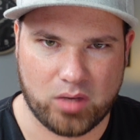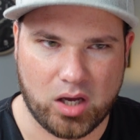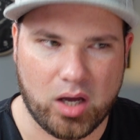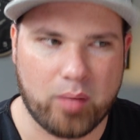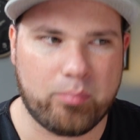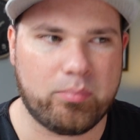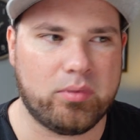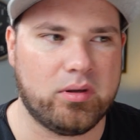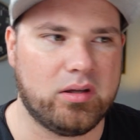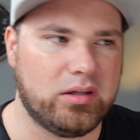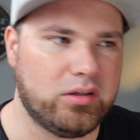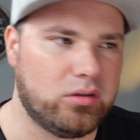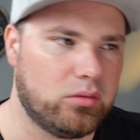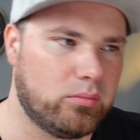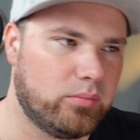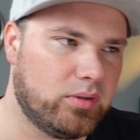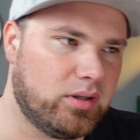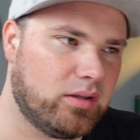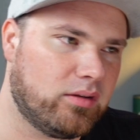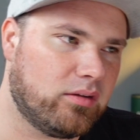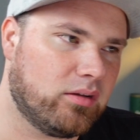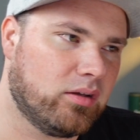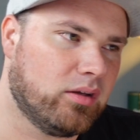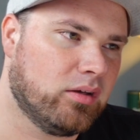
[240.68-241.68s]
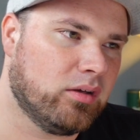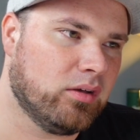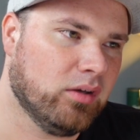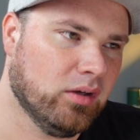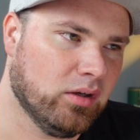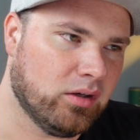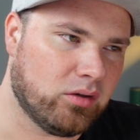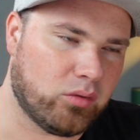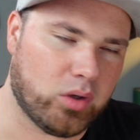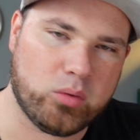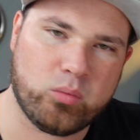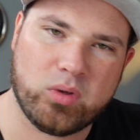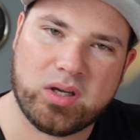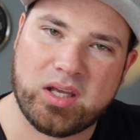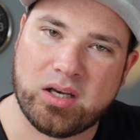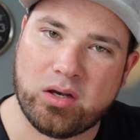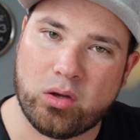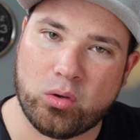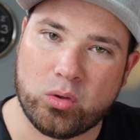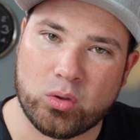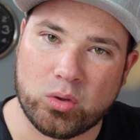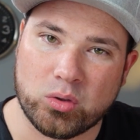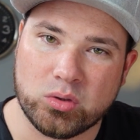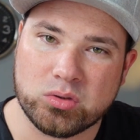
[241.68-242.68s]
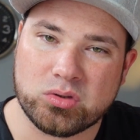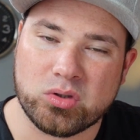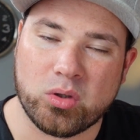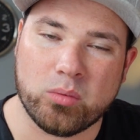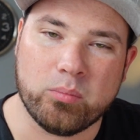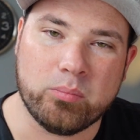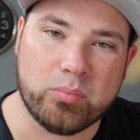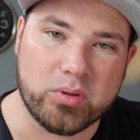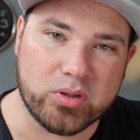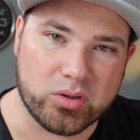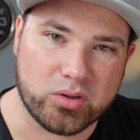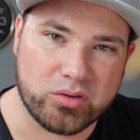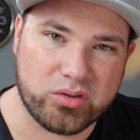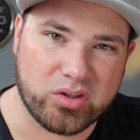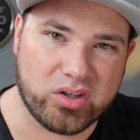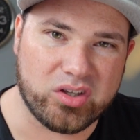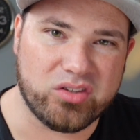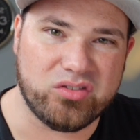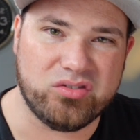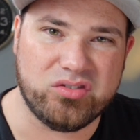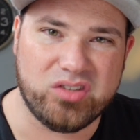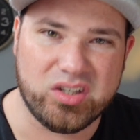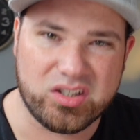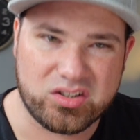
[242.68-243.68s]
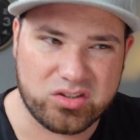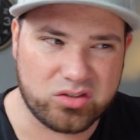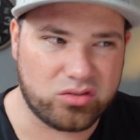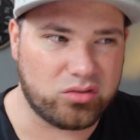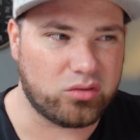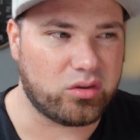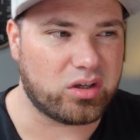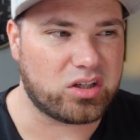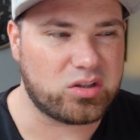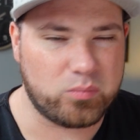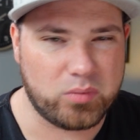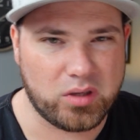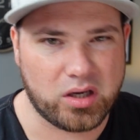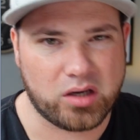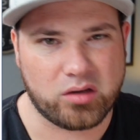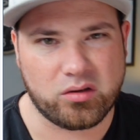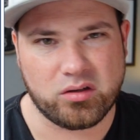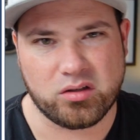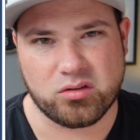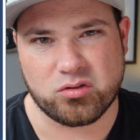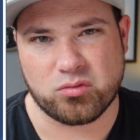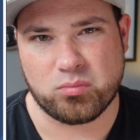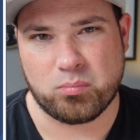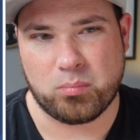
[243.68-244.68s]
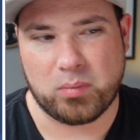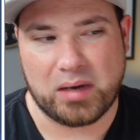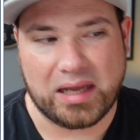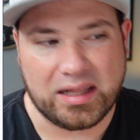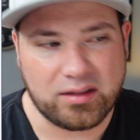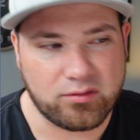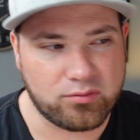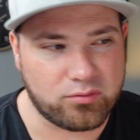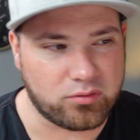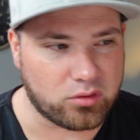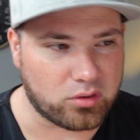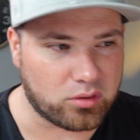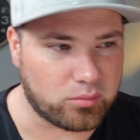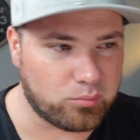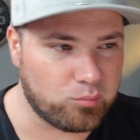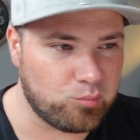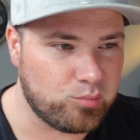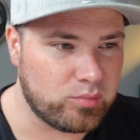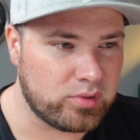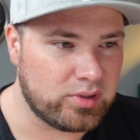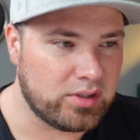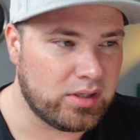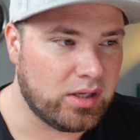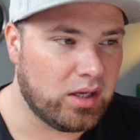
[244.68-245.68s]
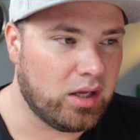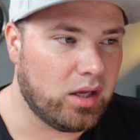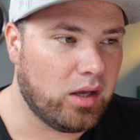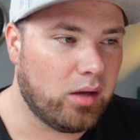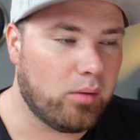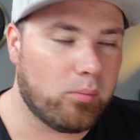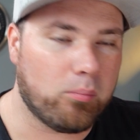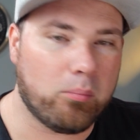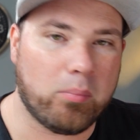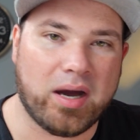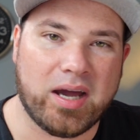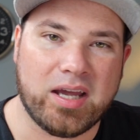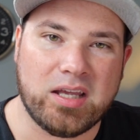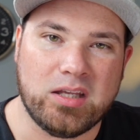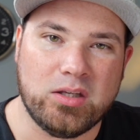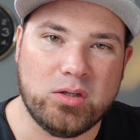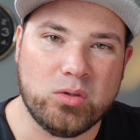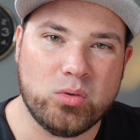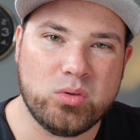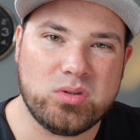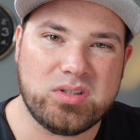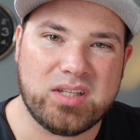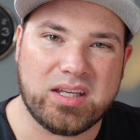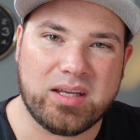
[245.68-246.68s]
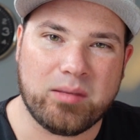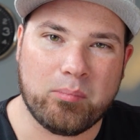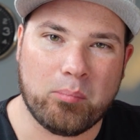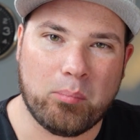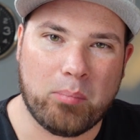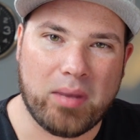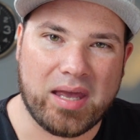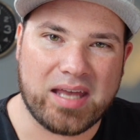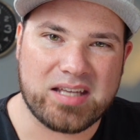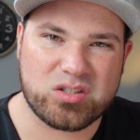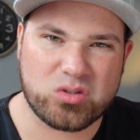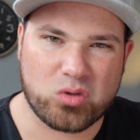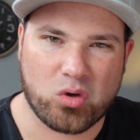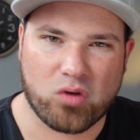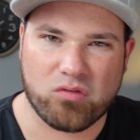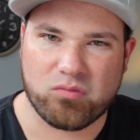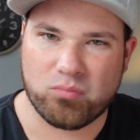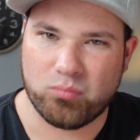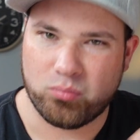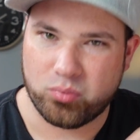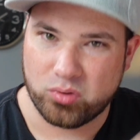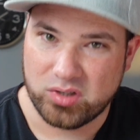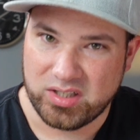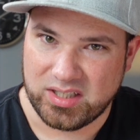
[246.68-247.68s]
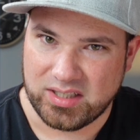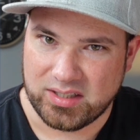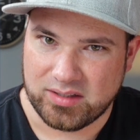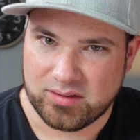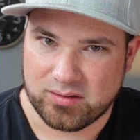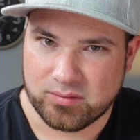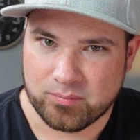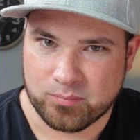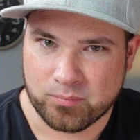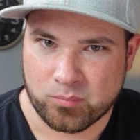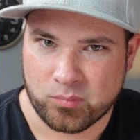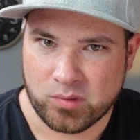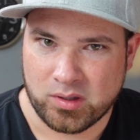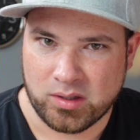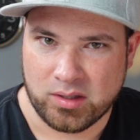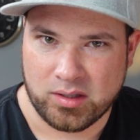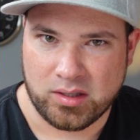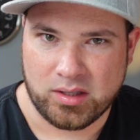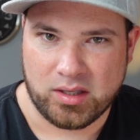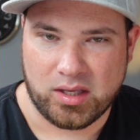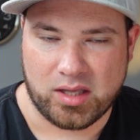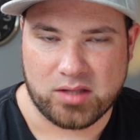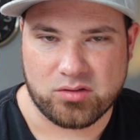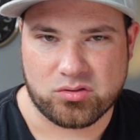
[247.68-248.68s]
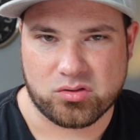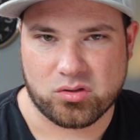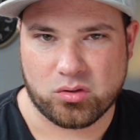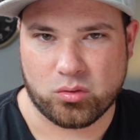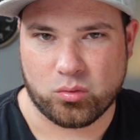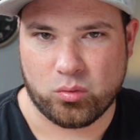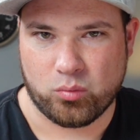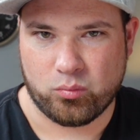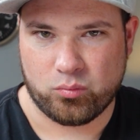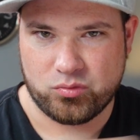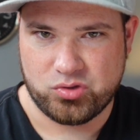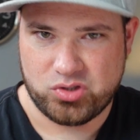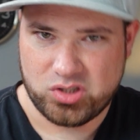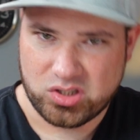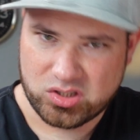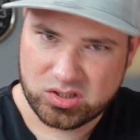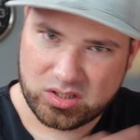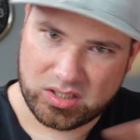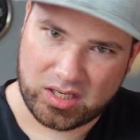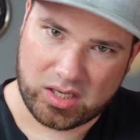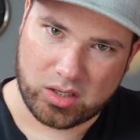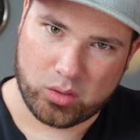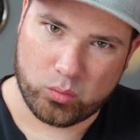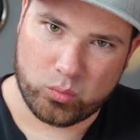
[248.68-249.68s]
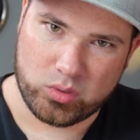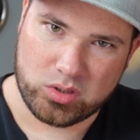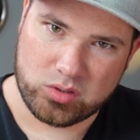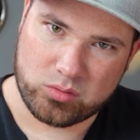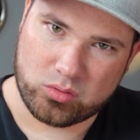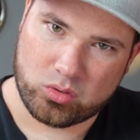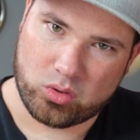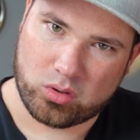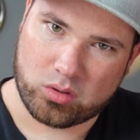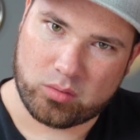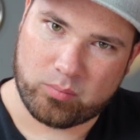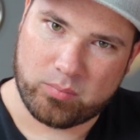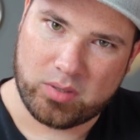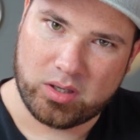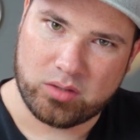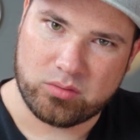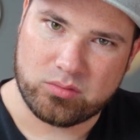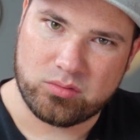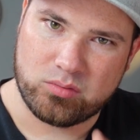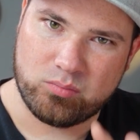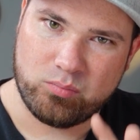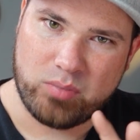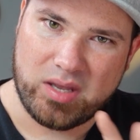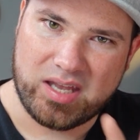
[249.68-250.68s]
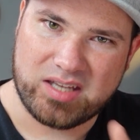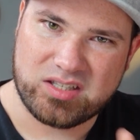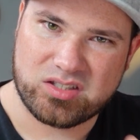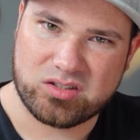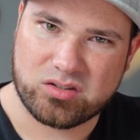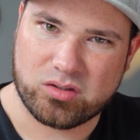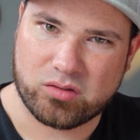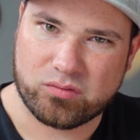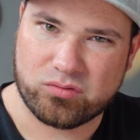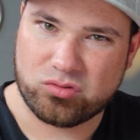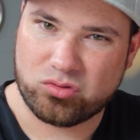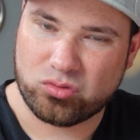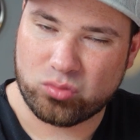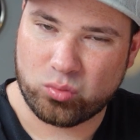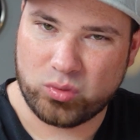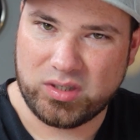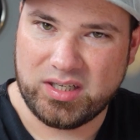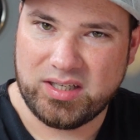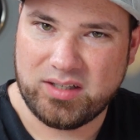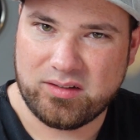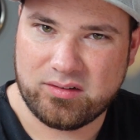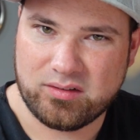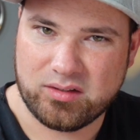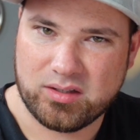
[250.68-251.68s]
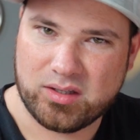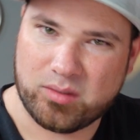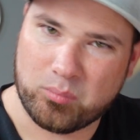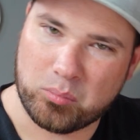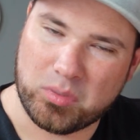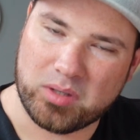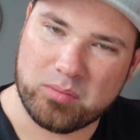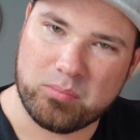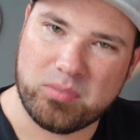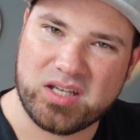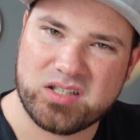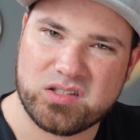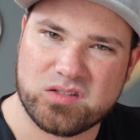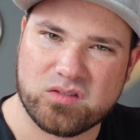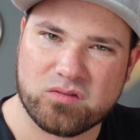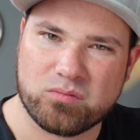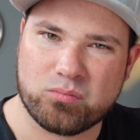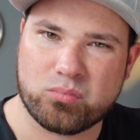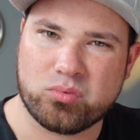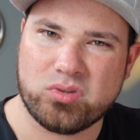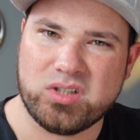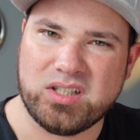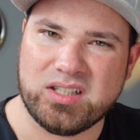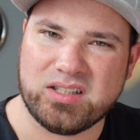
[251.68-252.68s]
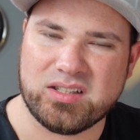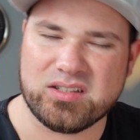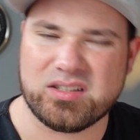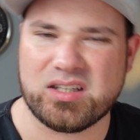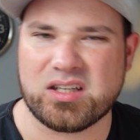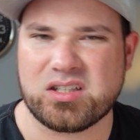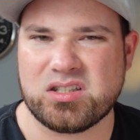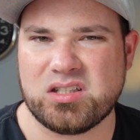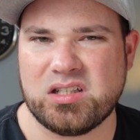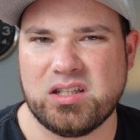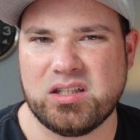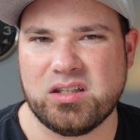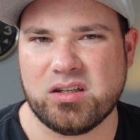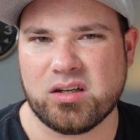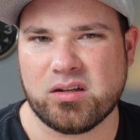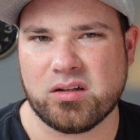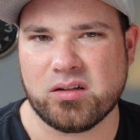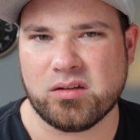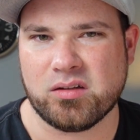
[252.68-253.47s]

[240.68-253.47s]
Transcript: up a little bit, right? We can also build a digital experience platform by using best of breed. And so just now we talked about best of suite. But best of breed is actually